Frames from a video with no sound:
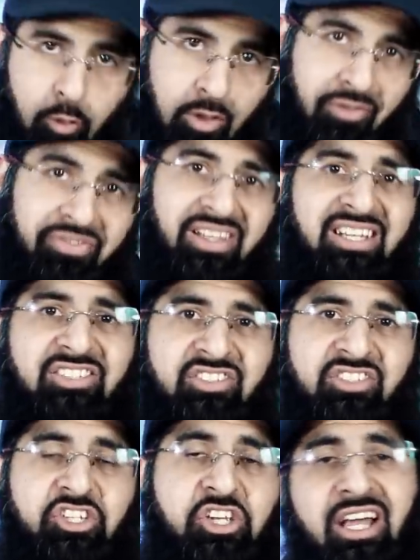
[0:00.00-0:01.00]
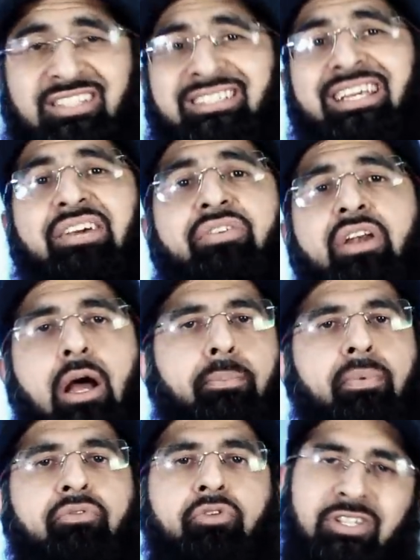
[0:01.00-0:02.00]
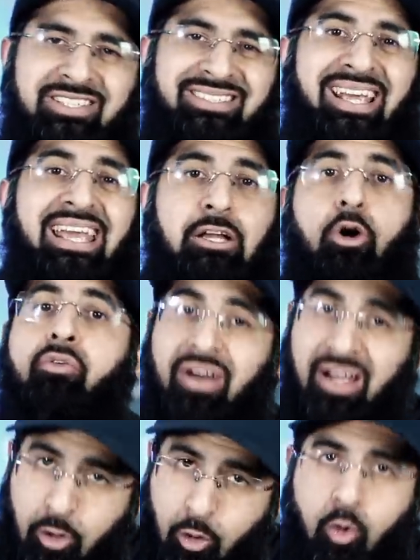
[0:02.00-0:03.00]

And all of this, she has given up for the sake of her